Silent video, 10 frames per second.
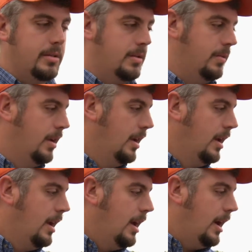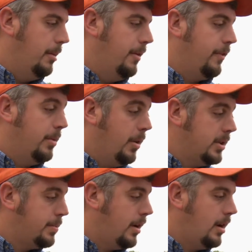So, uh, but for the
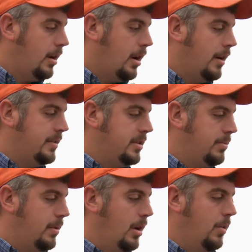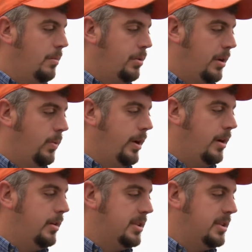most part, harvest has been going pretty well.